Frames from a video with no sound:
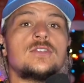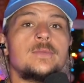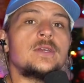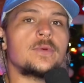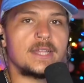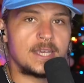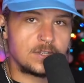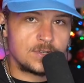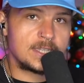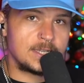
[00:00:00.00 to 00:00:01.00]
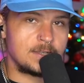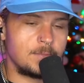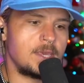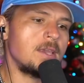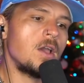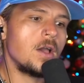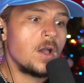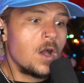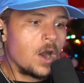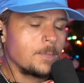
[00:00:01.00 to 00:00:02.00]
to be really interesting to me
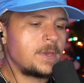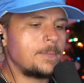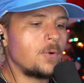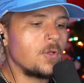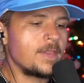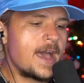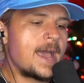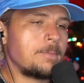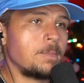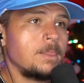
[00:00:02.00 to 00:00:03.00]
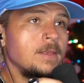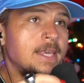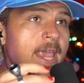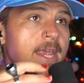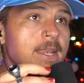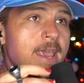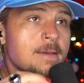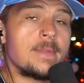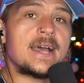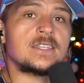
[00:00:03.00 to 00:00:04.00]
are people that gain a
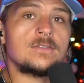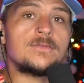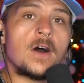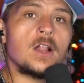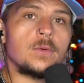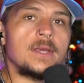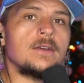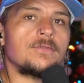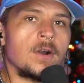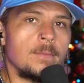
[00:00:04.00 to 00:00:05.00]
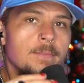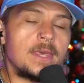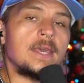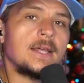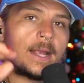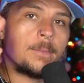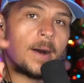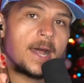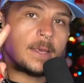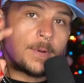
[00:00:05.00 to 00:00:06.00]
massive following from being like
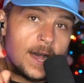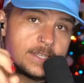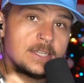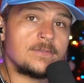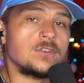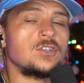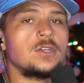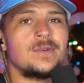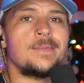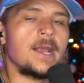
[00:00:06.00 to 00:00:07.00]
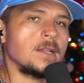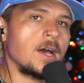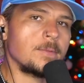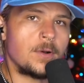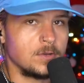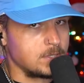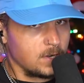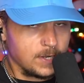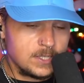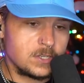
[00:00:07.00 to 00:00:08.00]
body positive. So she would make a lot of posts
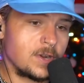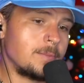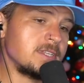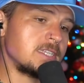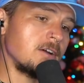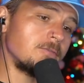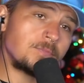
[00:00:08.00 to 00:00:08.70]
on her Instagram and stuff